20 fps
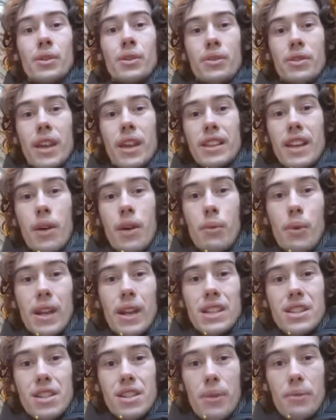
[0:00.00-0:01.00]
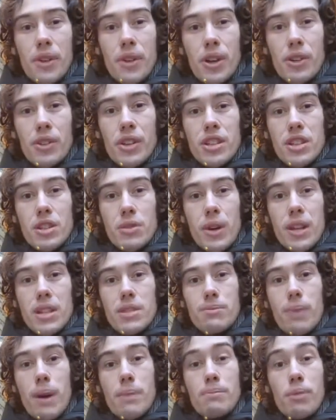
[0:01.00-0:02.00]
that can win something on this quiz
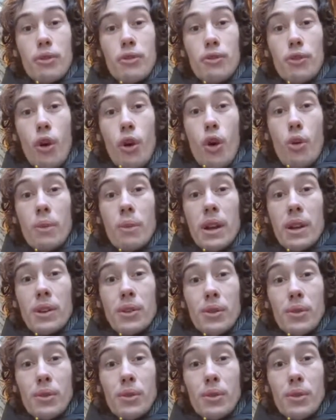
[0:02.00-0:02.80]
by performing